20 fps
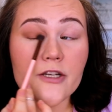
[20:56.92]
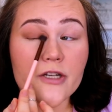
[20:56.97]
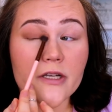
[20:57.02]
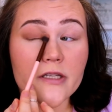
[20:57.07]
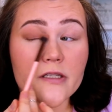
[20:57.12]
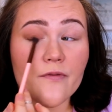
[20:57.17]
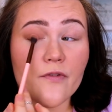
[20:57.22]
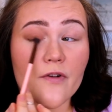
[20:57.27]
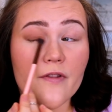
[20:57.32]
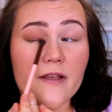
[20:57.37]

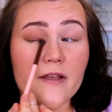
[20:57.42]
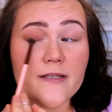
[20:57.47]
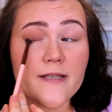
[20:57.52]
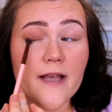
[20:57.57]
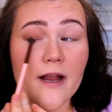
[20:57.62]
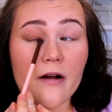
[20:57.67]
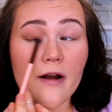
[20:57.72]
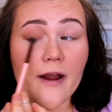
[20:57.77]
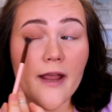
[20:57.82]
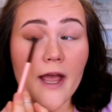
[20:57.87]
just, for this
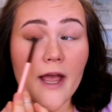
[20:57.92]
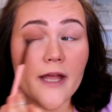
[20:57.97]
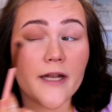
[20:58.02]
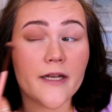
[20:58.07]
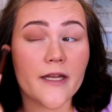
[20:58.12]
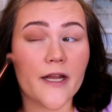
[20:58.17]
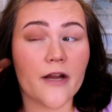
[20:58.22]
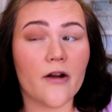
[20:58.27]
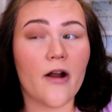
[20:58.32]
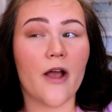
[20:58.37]
area
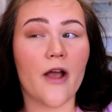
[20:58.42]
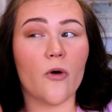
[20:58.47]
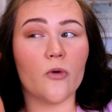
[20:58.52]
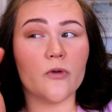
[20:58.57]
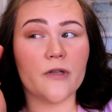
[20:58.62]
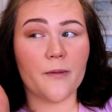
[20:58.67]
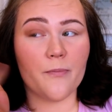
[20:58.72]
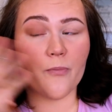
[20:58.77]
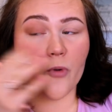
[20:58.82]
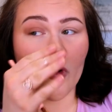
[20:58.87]
in here, I
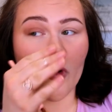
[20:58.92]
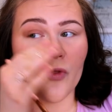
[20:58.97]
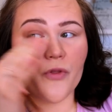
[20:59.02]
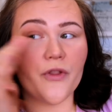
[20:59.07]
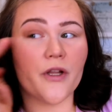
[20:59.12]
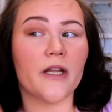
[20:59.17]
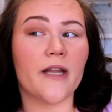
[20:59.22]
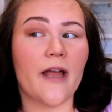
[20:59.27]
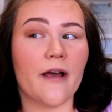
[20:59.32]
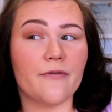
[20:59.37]
only pulled
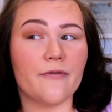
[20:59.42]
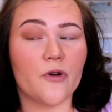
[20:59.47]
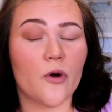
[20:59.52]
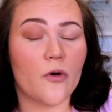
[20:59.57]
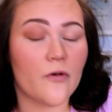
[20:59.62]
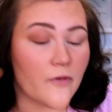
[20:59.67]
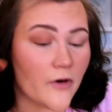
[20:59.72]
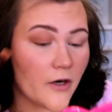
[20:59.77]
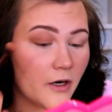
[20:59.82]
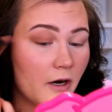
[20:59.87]
the
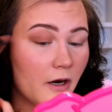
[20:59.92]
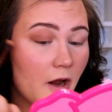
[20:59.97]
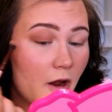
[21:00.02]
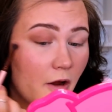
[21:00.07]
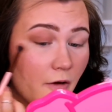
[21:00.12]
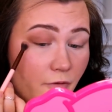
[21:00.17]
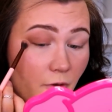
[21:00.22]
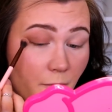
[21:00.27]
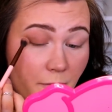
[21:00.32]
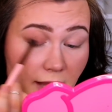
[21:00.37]
leftover
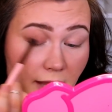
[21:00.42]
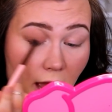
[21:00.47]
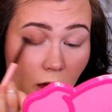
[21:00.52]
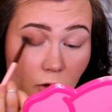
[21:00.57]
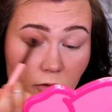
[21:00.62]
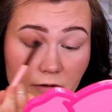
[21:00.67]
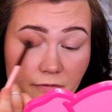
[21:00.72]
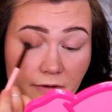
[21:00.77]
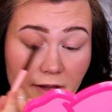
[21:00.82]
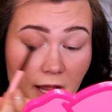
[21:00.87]
from the
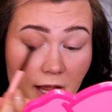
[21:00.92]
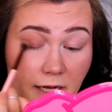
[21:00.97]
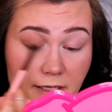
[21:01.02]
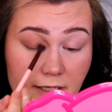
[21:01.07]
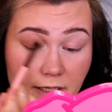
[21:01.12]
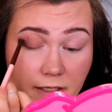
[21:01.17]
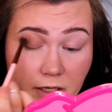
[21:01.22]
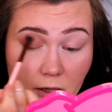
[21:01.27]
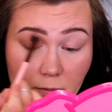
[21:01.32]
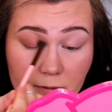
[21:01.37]
outer V. I
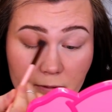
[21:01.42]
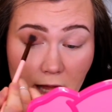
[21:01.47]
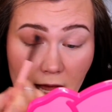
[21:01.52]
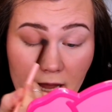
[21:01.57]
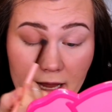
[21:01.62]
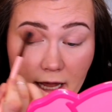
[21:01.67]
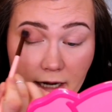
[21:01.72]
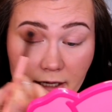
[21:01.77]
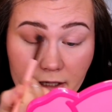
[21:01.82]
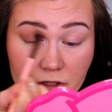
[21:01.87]
didn't
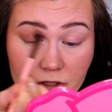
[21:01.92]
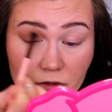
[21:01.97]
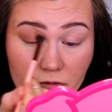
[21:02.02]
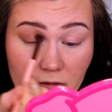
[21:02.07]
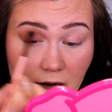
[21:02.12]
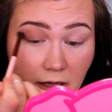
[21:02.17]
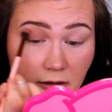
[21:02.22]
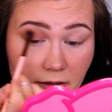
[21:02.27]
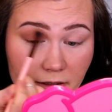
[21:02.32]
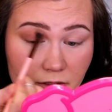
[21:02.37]
apply any
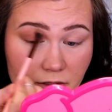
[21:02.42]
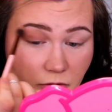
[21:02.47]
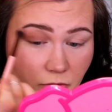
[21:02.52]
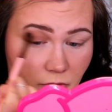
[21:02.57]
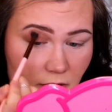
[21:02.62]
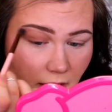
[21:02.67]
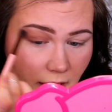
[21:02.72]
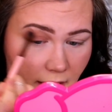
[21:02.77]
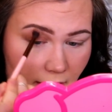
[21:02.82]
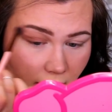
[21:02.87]
directly directly
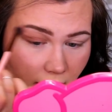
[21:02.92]
to that